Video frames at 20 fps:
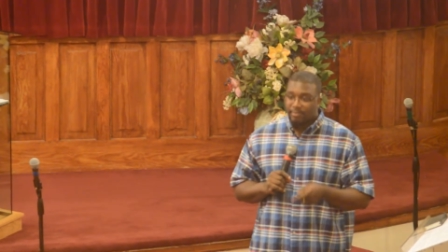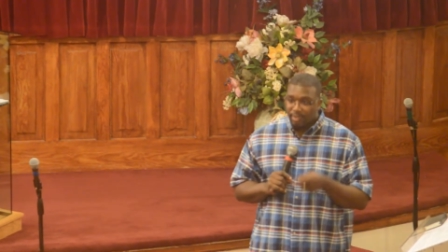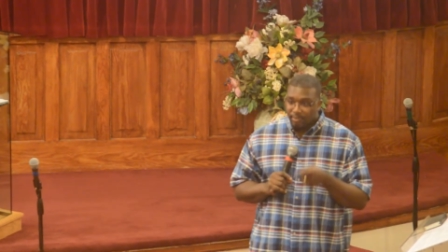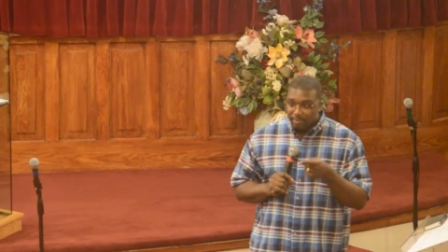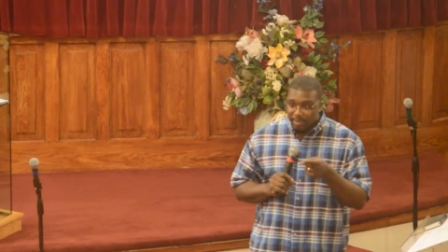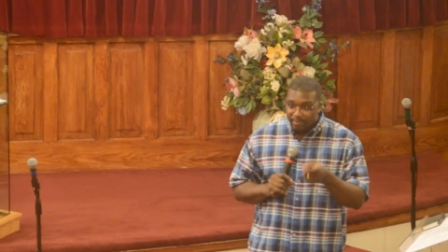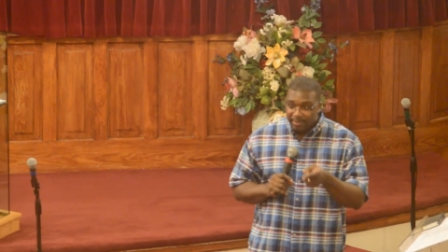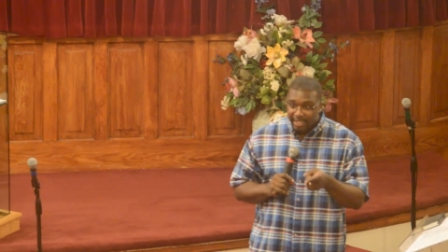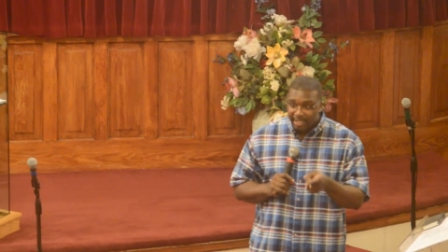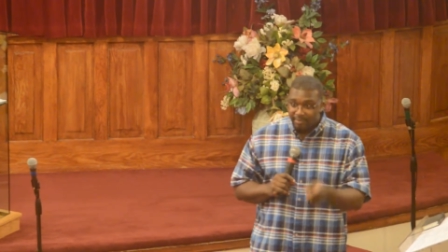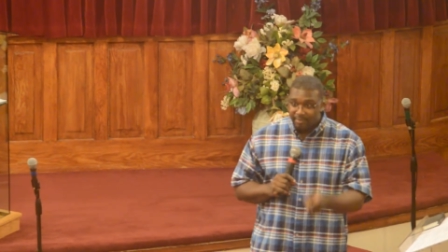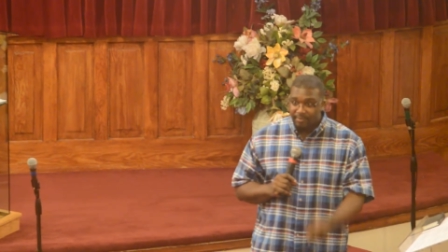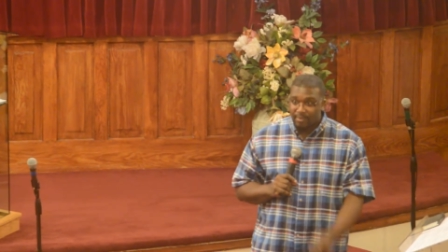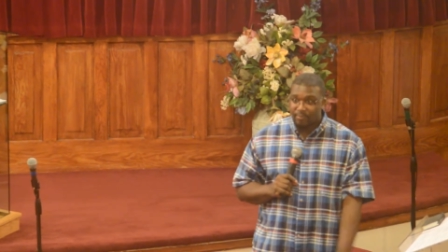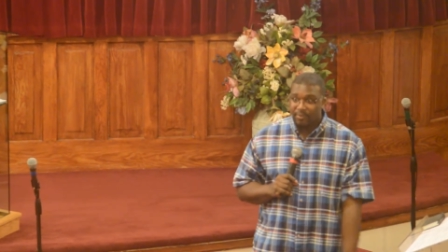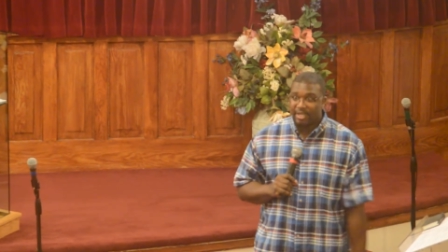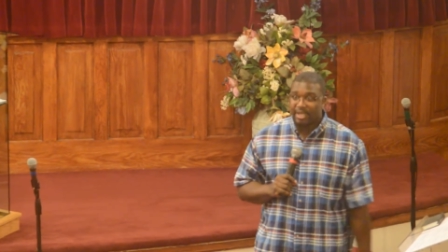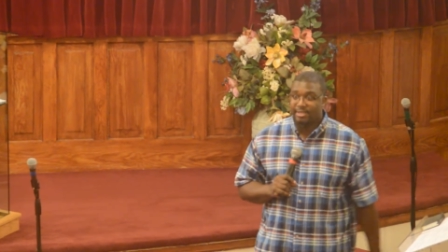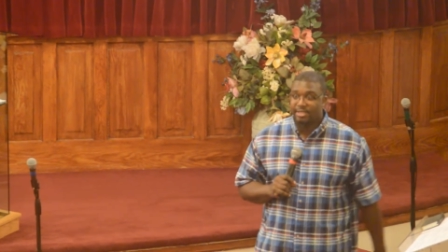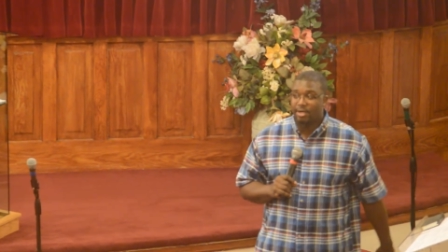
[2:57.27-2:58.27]
Remember that? I mean,
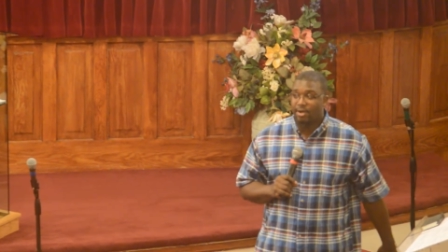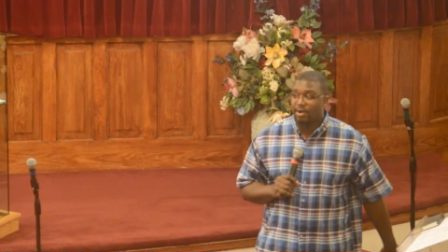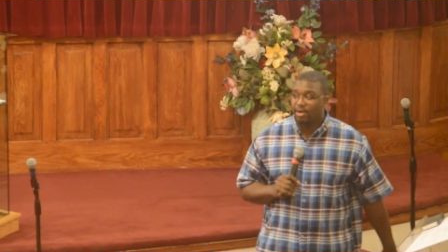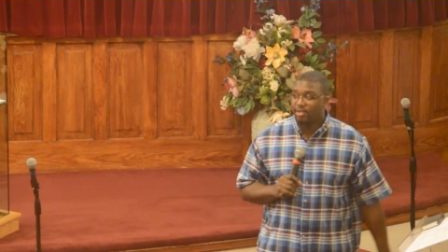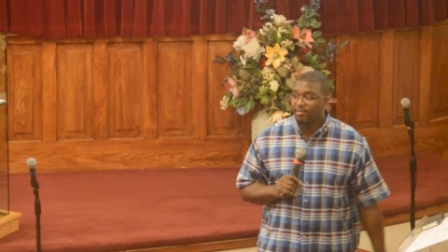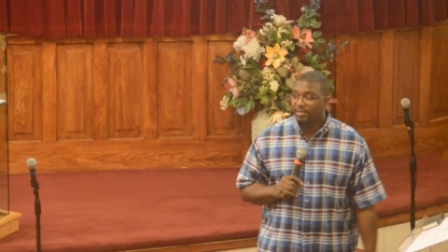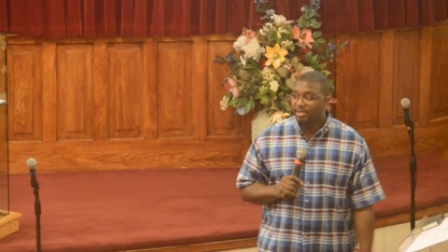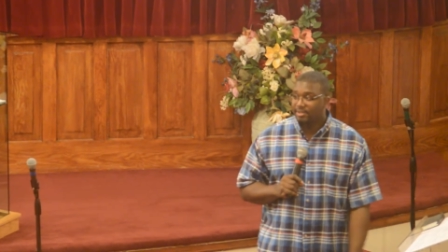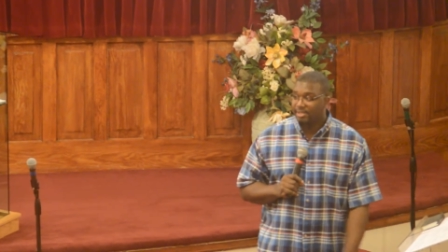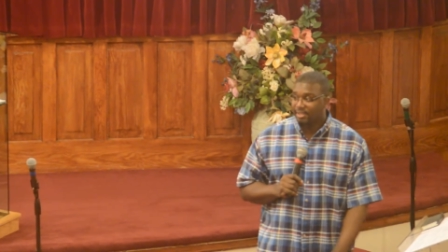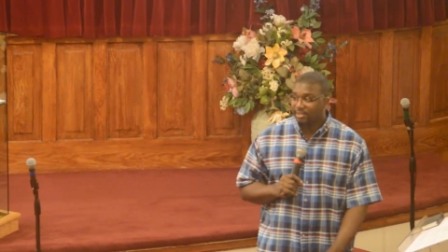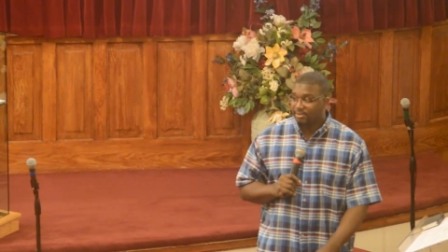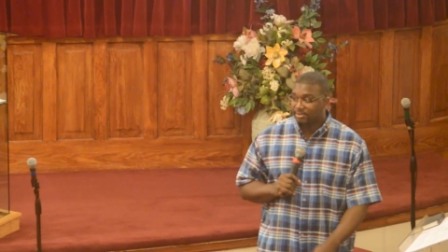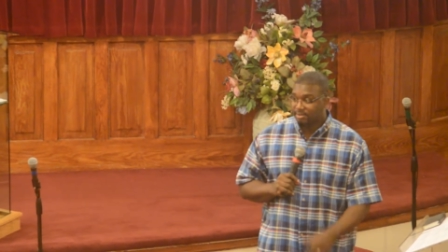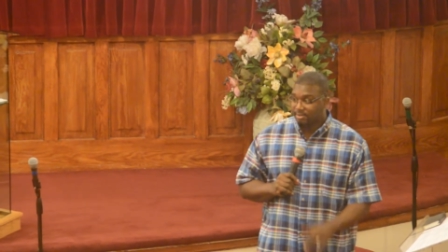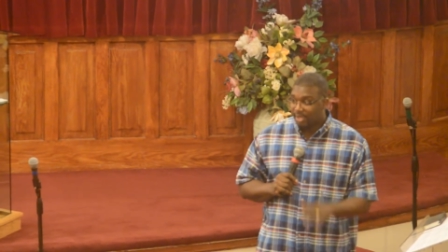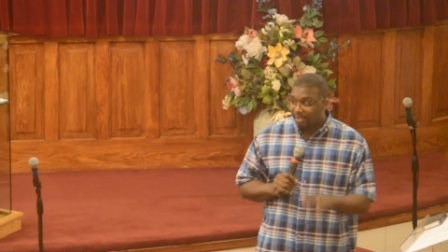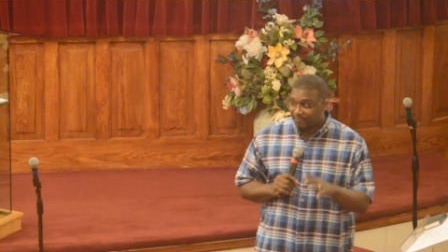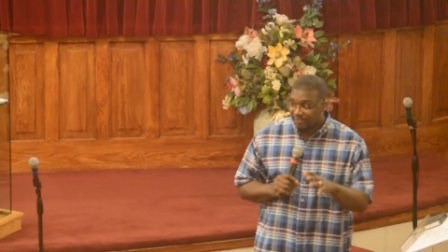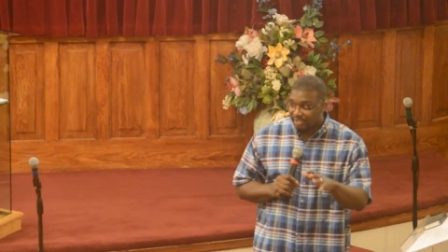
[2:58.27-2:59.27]
we had that argument, that
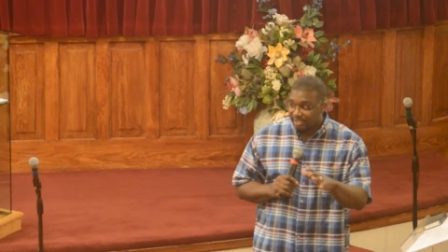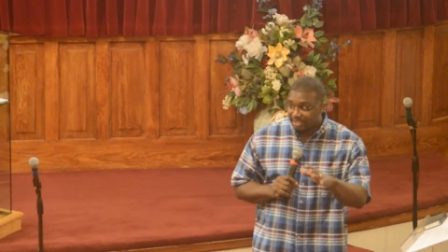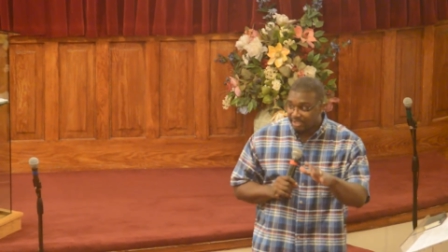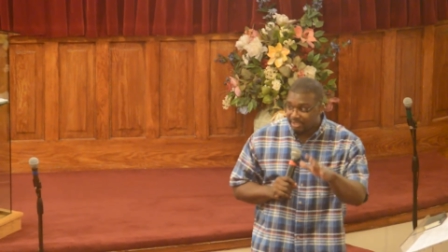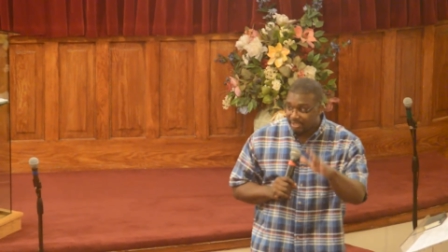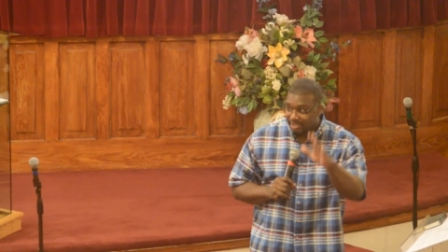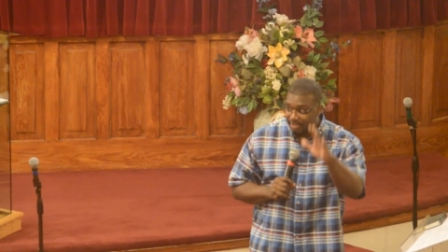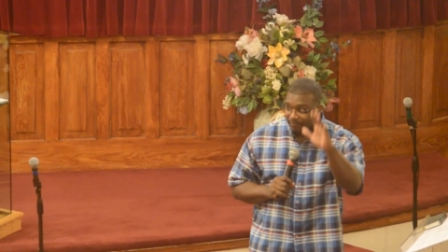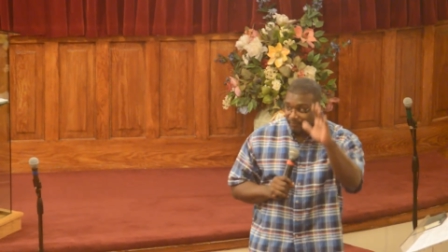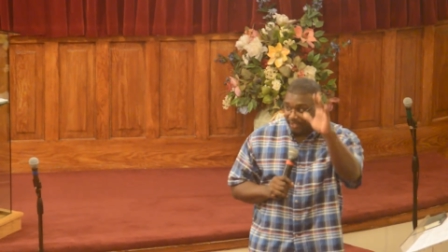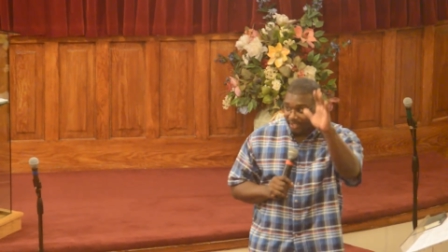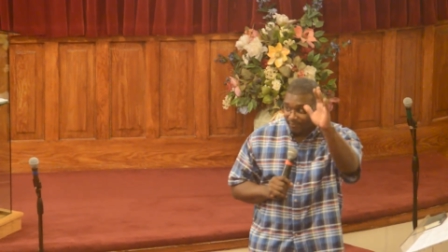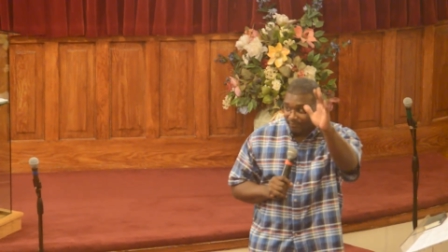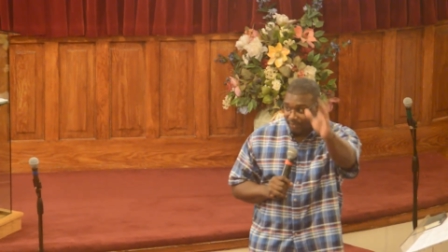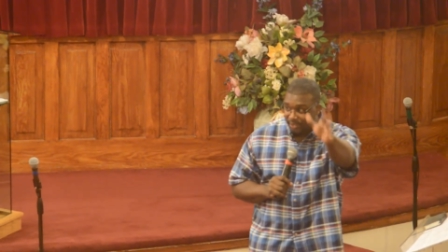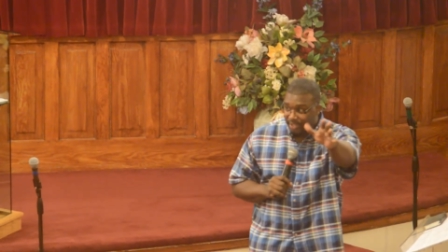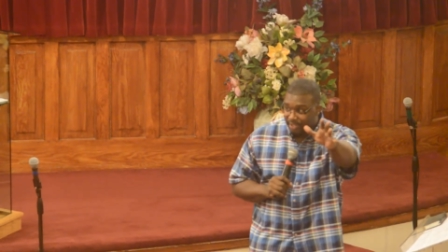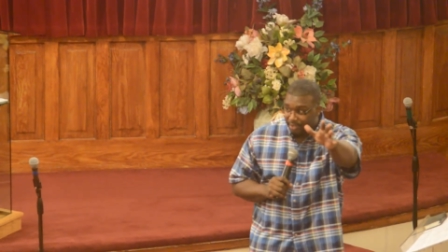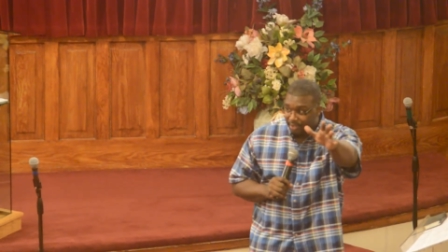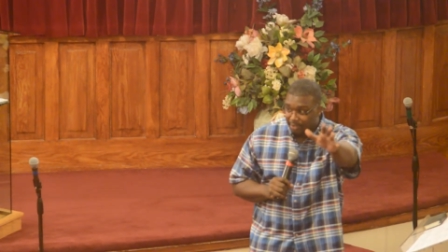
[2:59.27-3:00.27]
conversation, and if
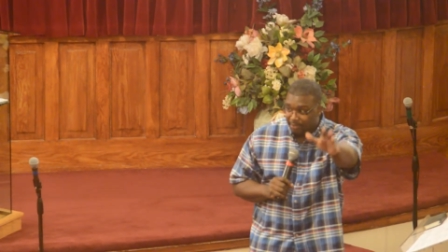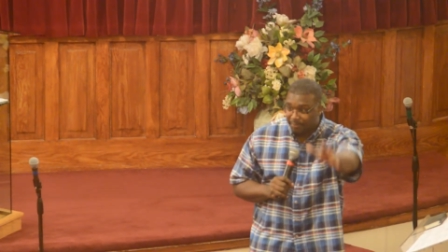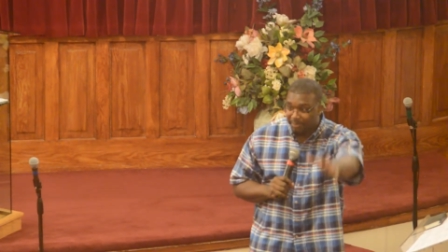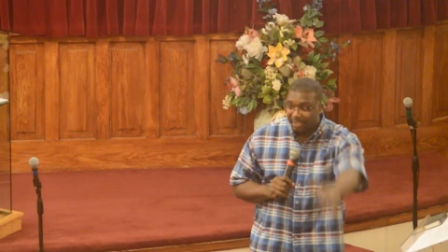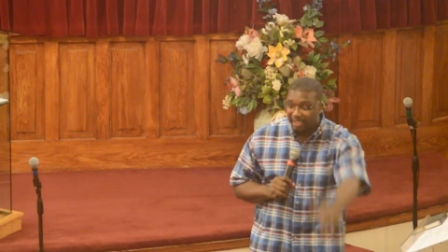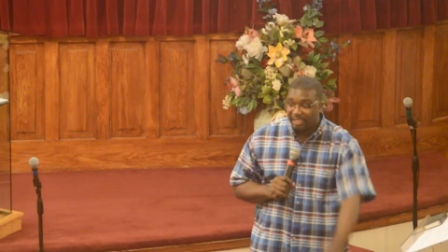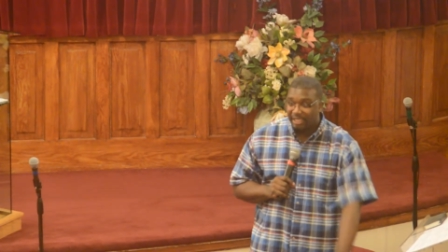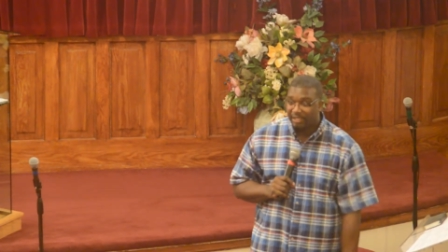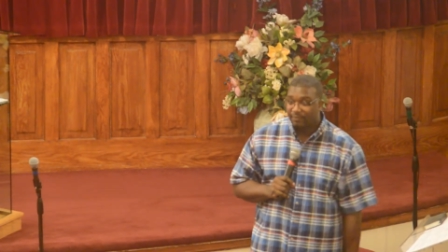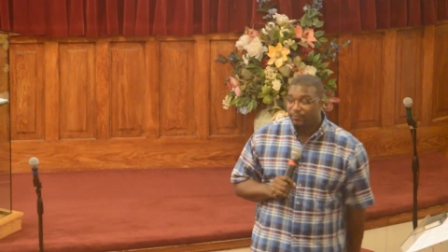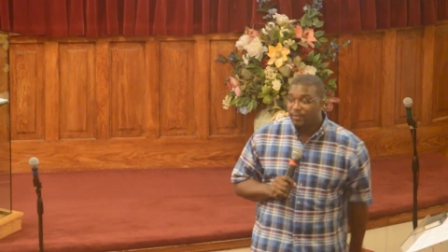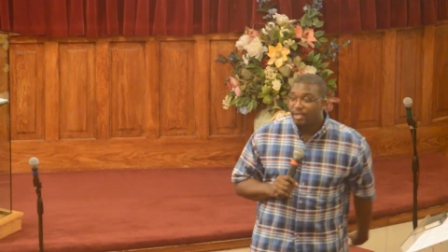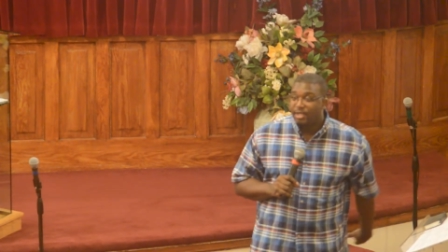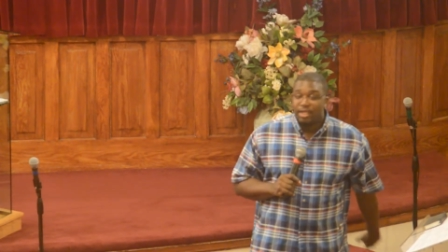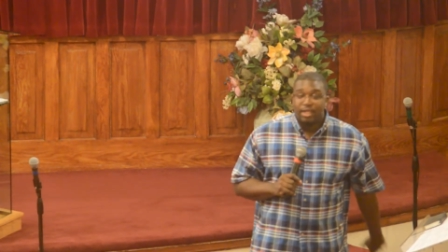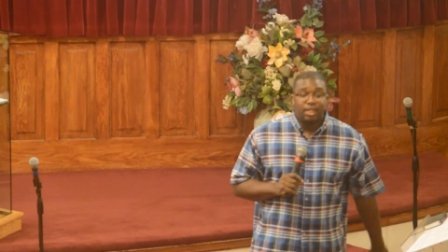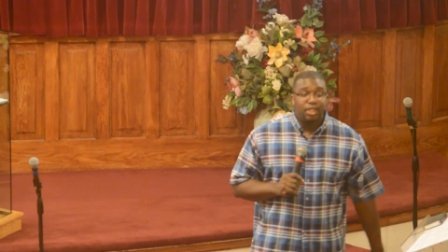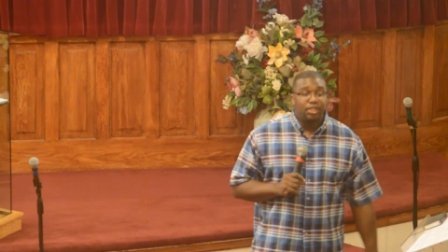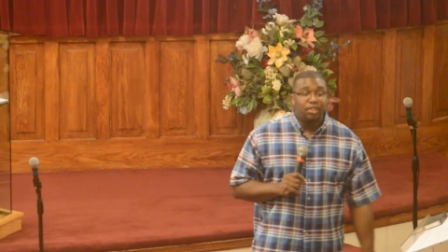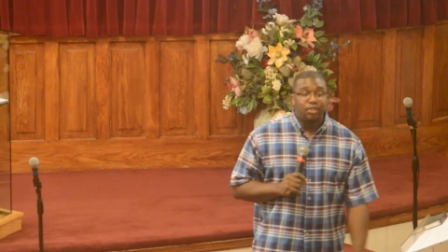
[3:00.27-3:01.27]
you're getting on a plane,
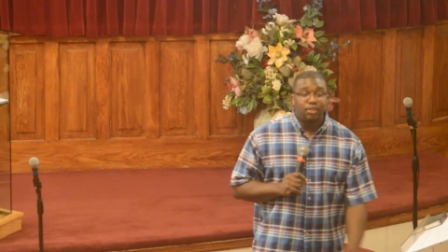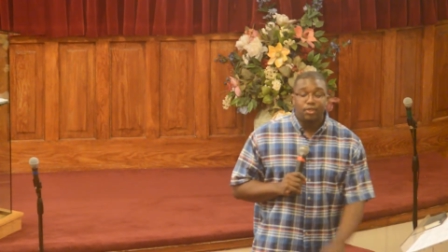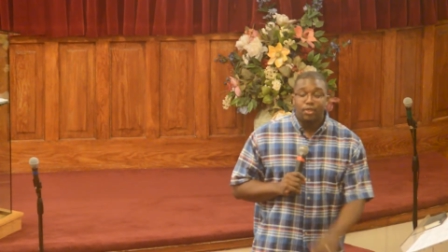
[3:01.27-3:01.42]
you